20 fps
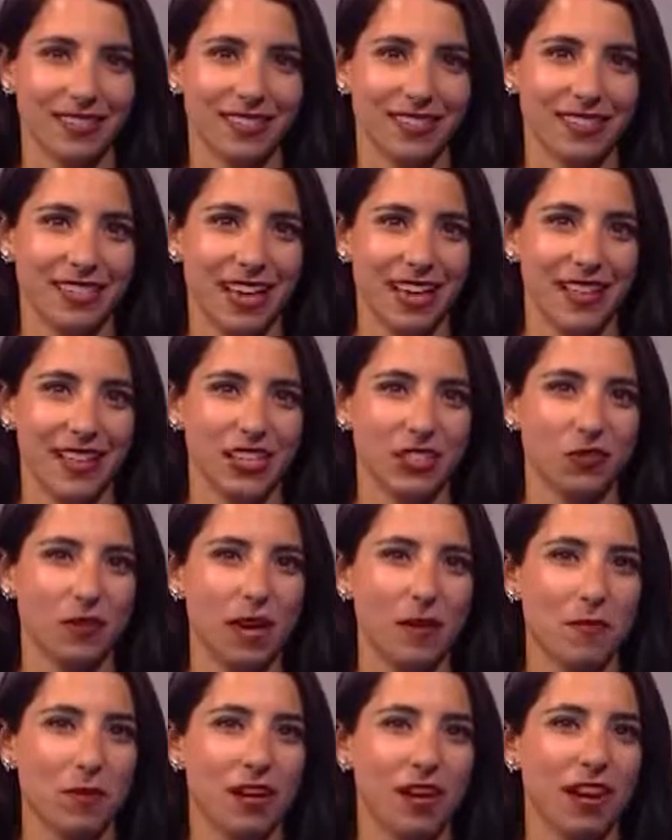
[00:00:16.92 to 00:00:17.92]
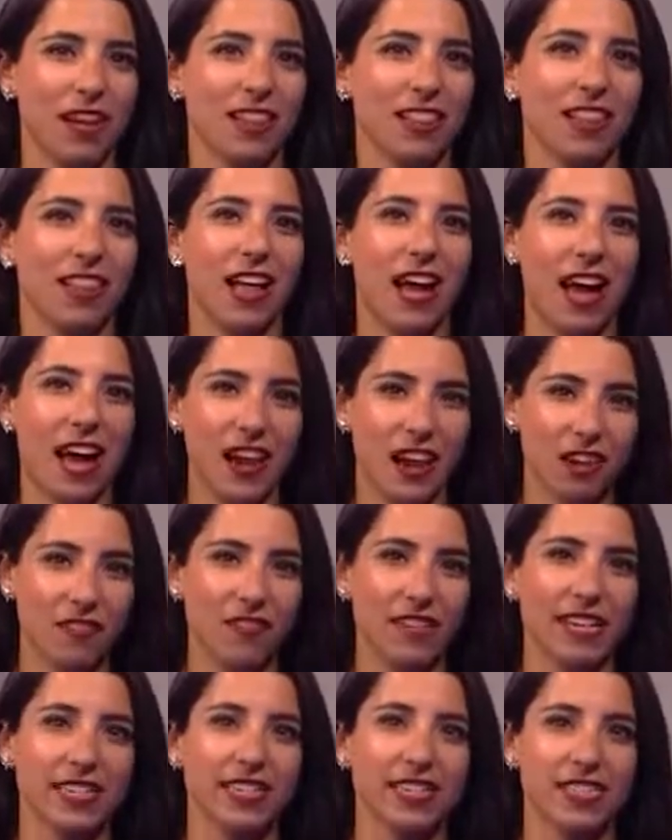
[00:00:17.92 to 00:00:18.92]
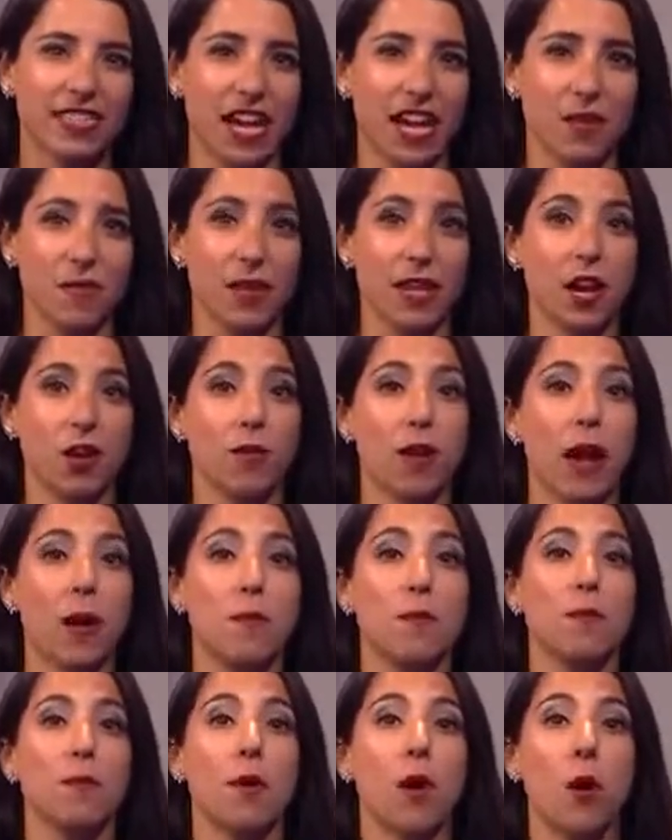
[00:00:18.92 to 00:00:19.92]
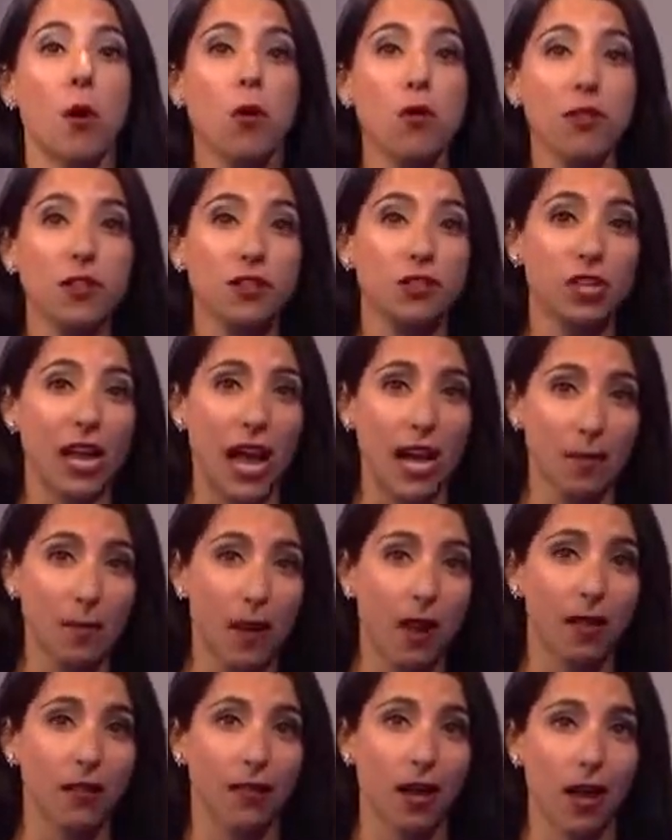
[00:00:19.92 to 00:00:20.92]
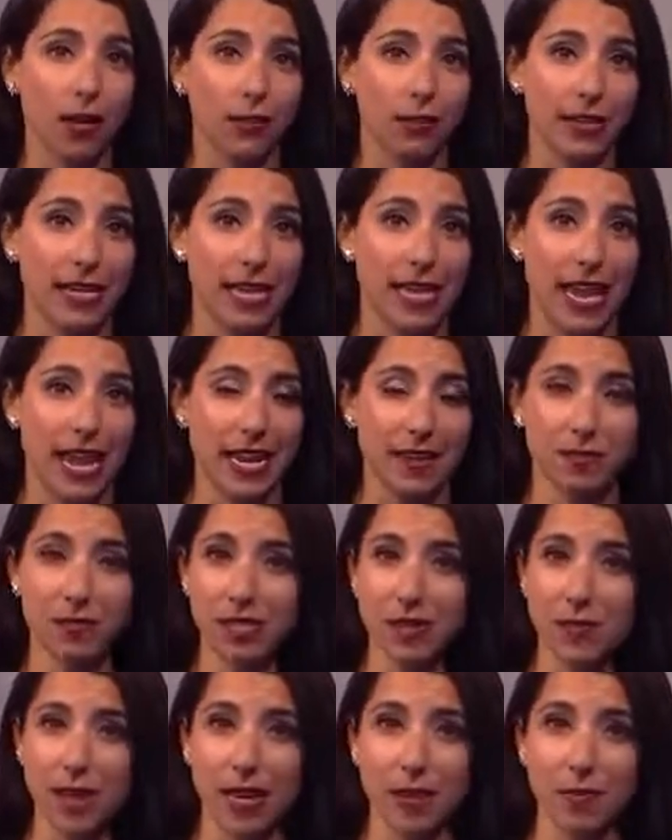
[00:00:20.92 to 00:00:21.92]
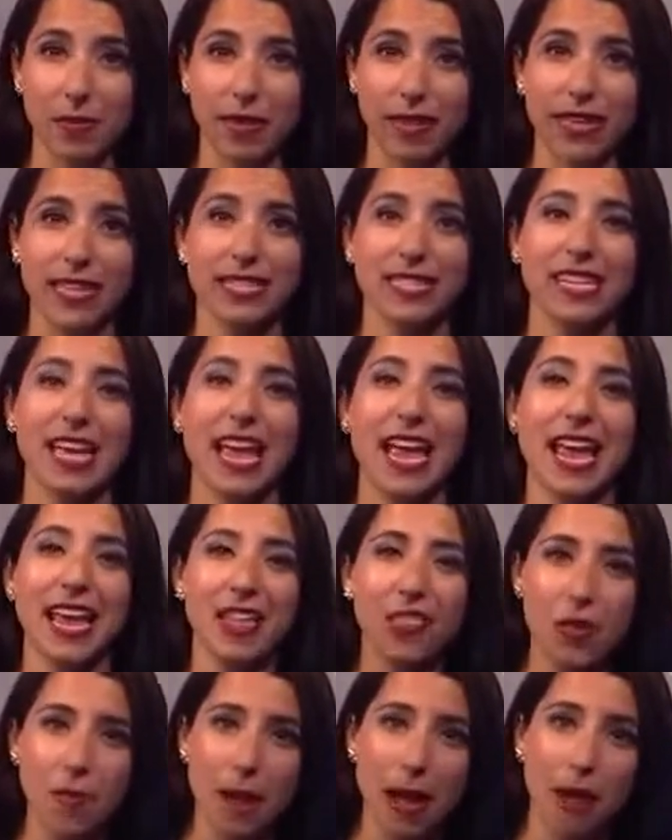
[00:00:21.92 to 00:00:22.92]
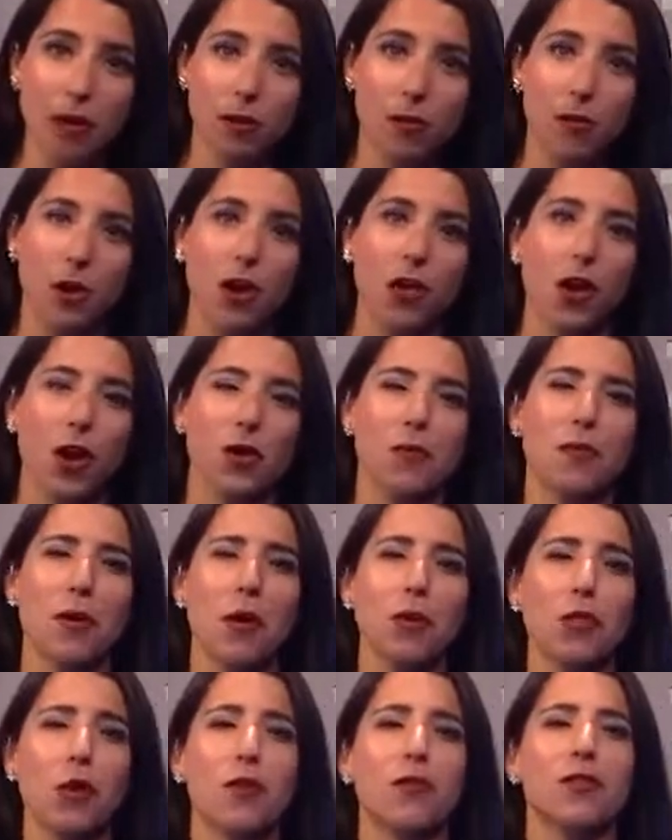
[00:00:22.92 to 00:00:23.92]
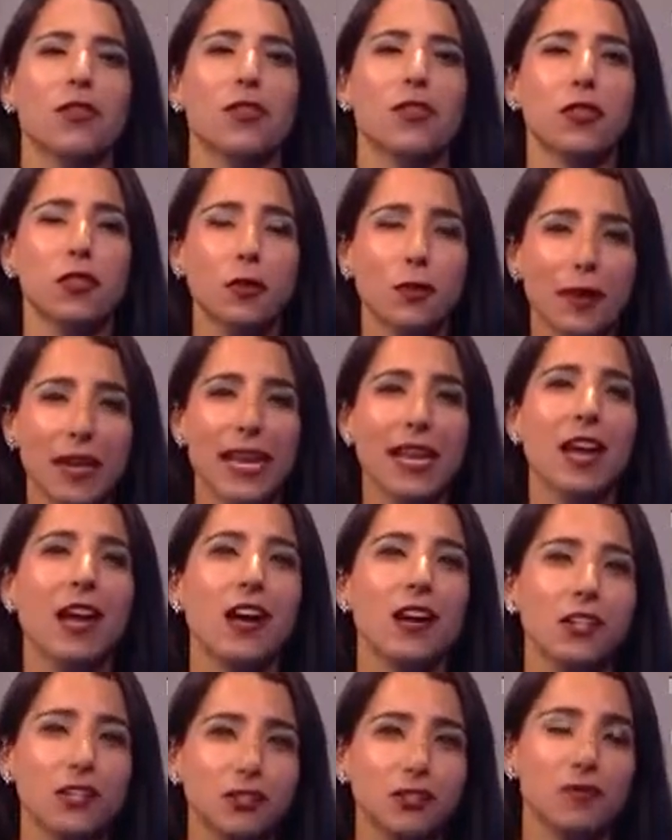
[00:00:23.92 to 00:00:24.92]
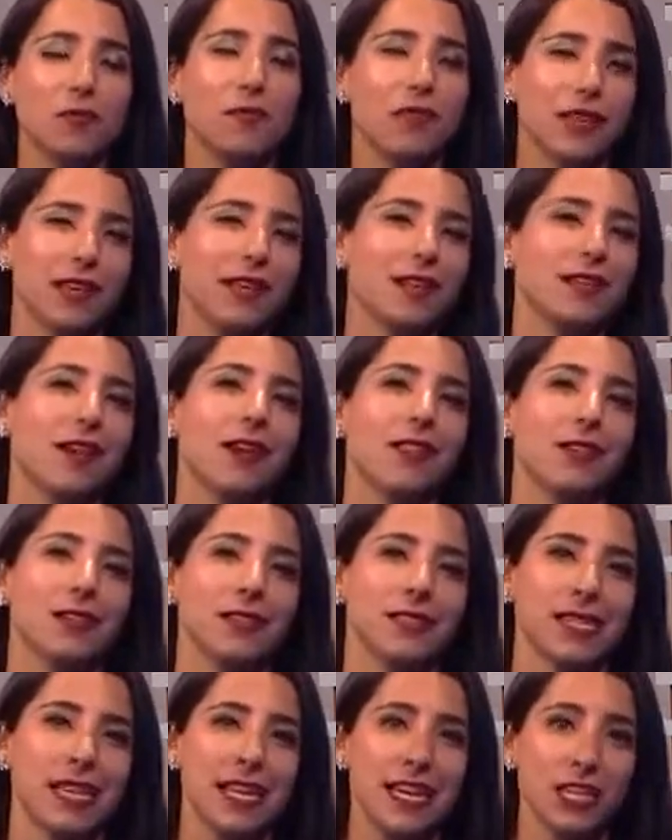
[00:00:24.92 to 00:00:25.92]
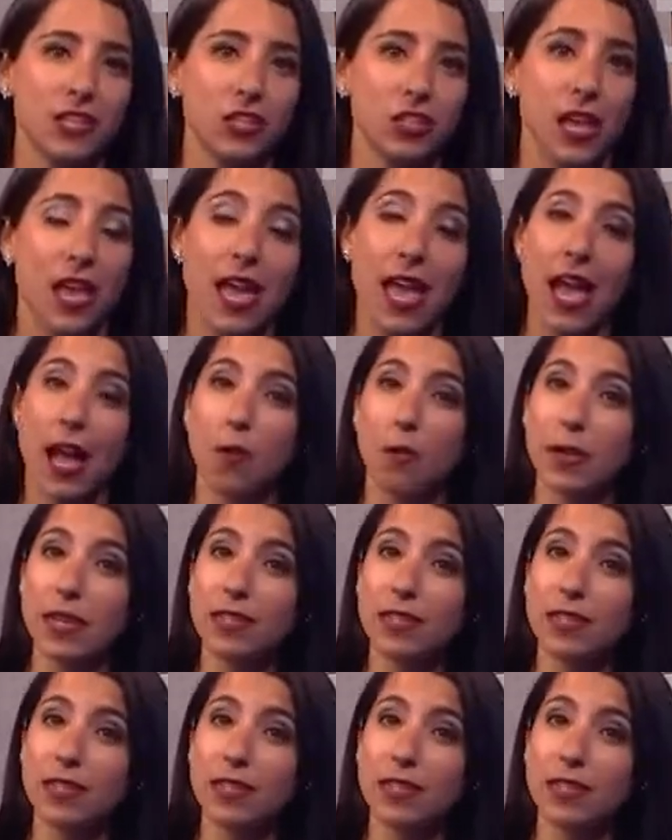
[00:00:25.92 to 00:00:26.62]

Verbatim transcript: Yeah, that's right, Brooke. A lot of excitement around both jackpot lottery games. The Mega Millions and the Powerball are both over $300 million each, and we